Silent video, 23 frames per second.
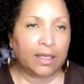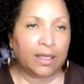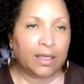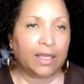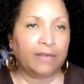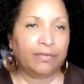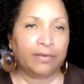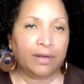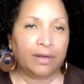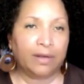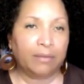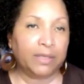
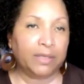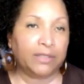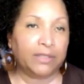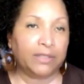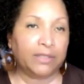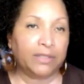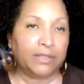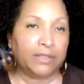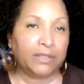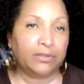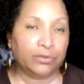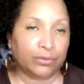even a
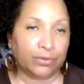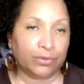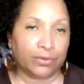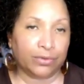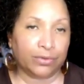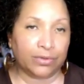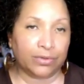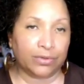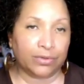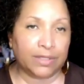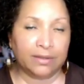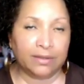
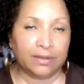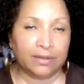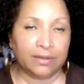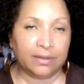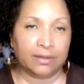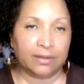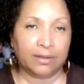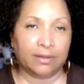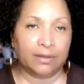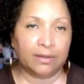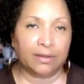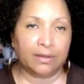mistruth,
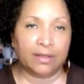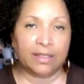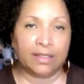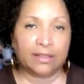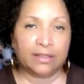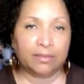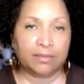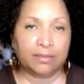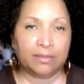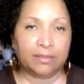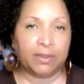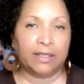since
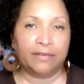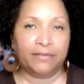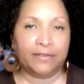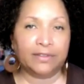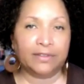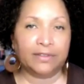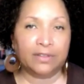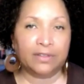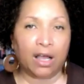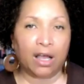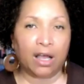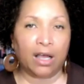this
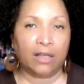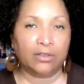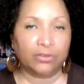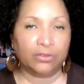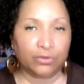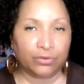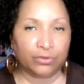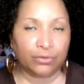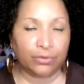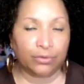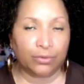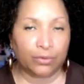belief is
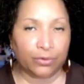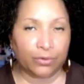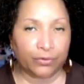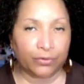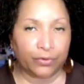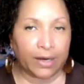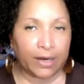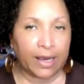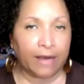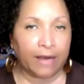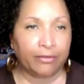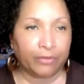not true
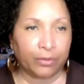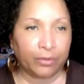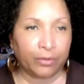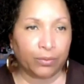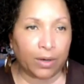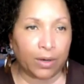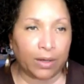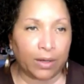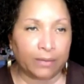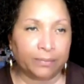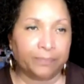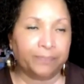for
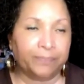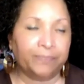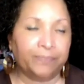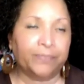everyone.